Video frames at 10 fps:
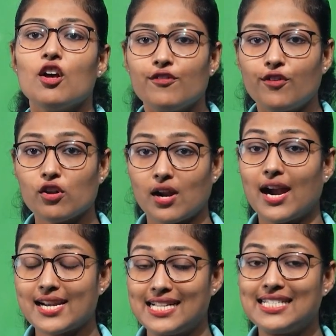For
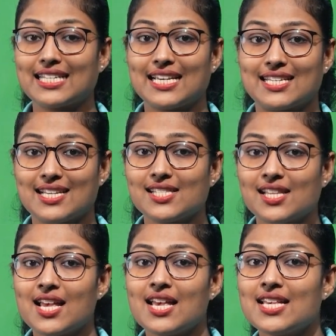adults, it is
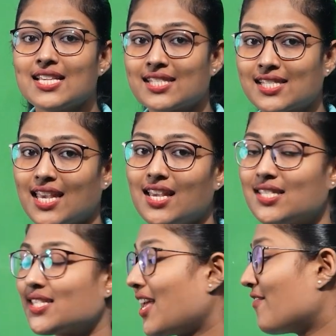
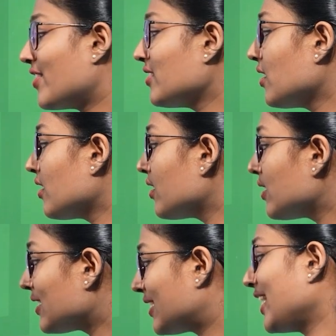C7,
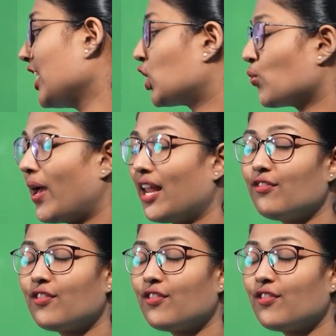T12,